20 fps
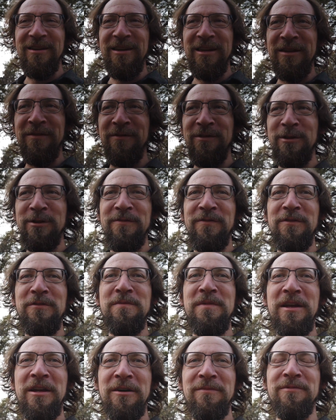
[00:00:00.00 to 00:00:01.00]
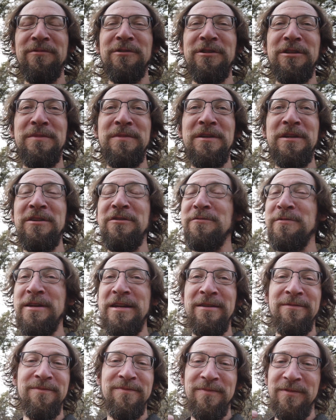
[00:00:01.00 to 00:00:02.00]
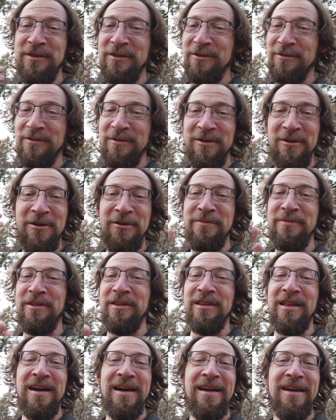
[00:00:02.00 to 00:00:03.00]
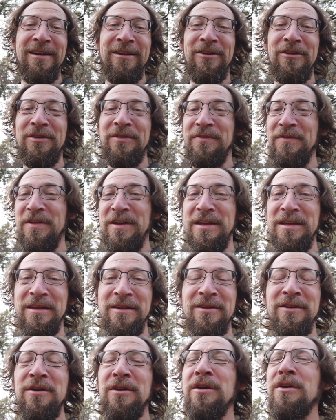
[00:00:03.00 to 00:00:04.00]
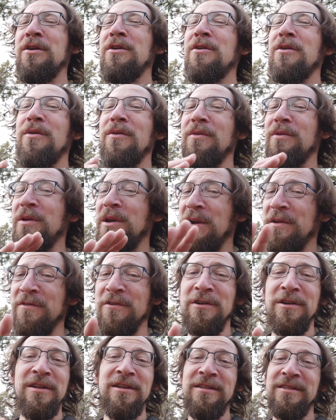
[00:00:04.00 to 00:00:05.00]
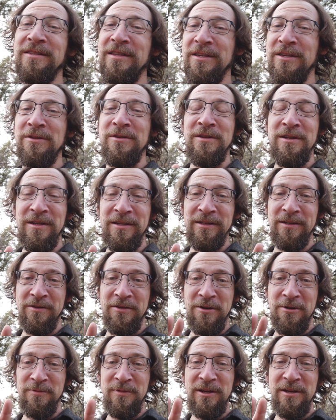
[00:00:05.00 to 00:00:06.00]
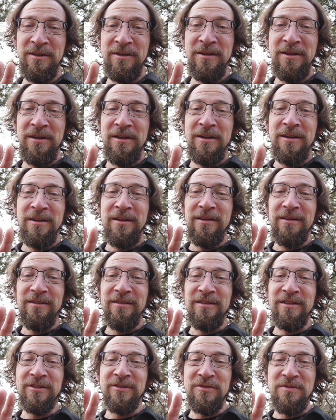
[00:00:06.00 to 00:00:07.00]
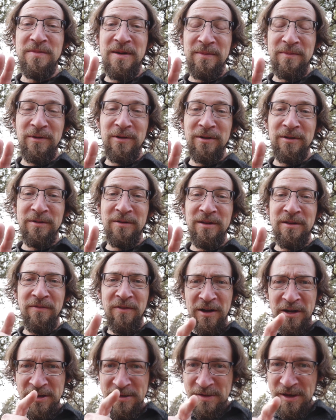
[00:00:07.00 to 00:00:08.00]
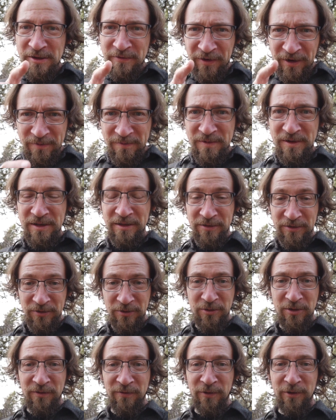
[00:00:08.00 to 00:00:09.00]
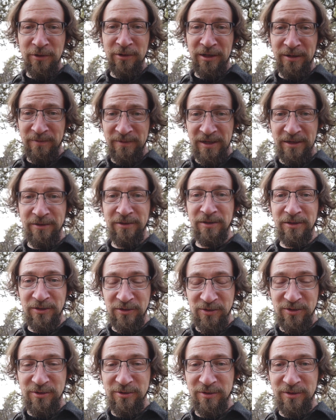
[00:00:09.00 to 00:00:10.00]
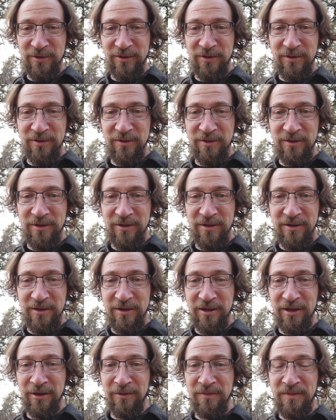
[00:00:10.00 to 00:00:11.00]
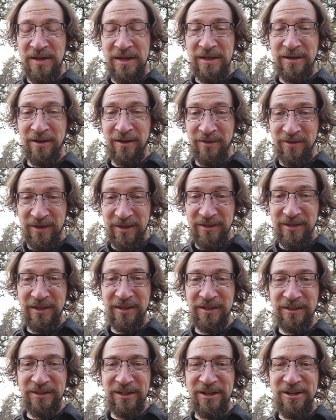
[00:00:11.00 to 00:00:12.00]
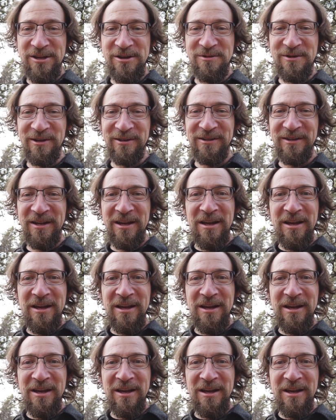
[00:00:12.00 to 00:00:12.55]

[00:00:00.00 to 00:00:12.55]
even if you may not believe me, you may, call me a liar, a fake, whatever it is that you need to call me. Just remember, if I'm being truthful and I'm telling the truth and I'm being authentic and genuine,